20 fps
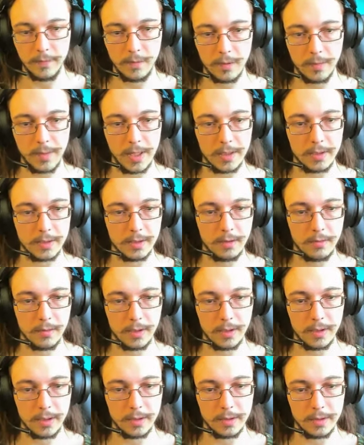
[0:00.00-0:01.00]
more beds. You know
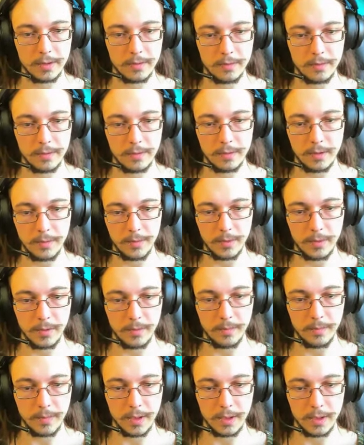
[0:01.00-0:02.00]
what? Let's start putting
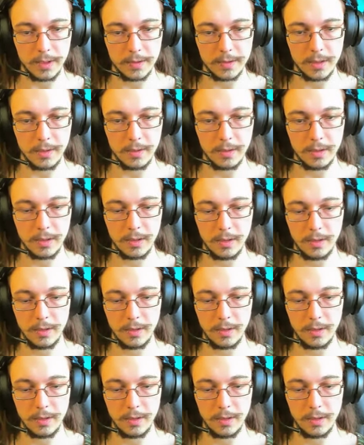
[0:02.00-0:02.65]
them at this end